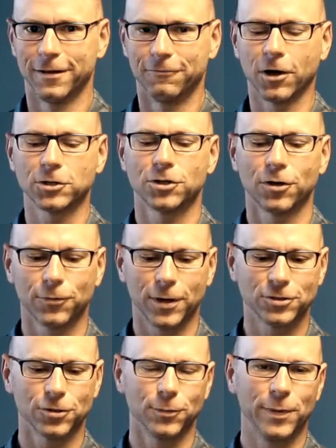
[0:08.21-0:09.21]
Functional
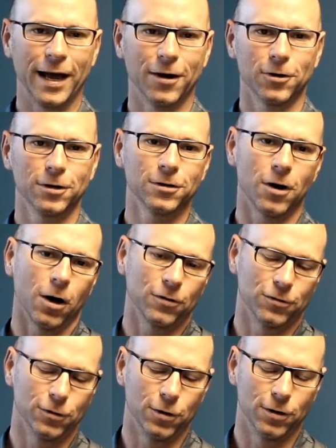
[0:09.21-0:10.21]
threshold power,
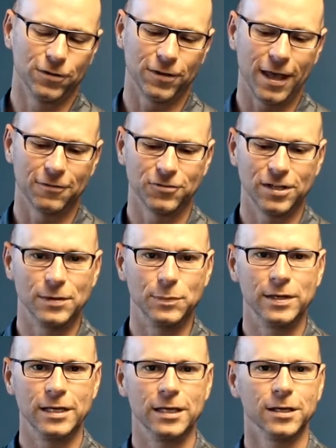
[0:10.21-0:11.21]
also known as
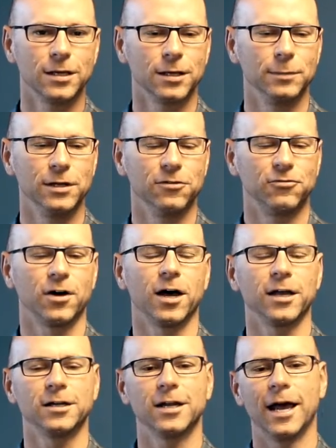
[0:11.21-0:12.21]
FTP, can be
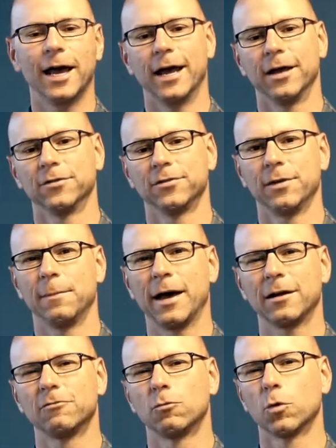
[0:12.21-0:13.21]
defined as the
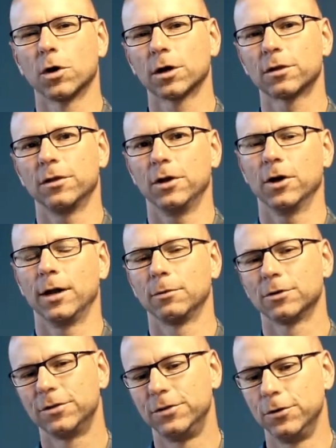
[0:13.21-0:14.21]
amount of work that you're able
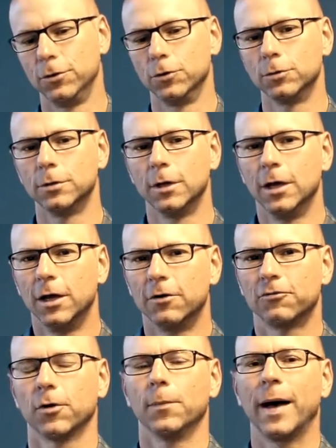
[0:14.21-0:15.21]
to do
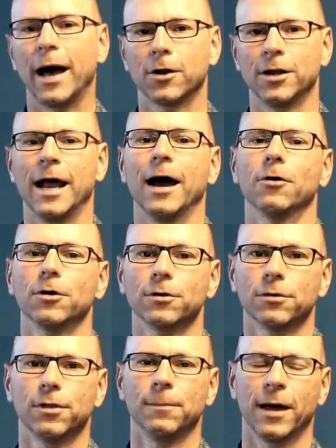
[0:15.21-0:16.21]
for about an hour,
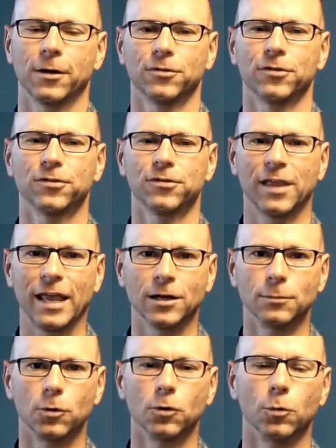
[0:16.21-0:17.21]
the amount of
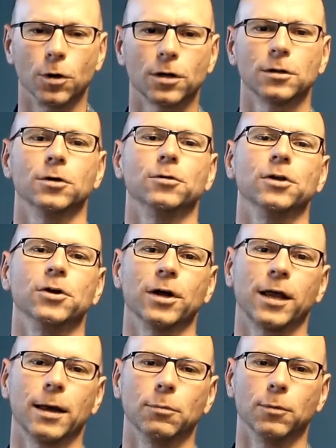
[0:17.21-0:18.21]
sustainable workload that you're
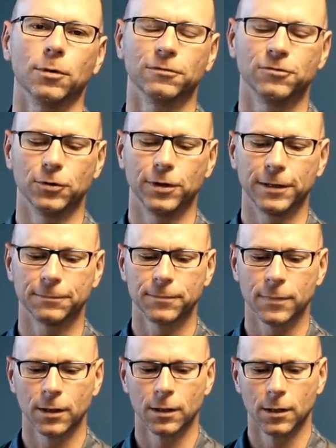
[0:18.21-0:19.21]
capable of doing.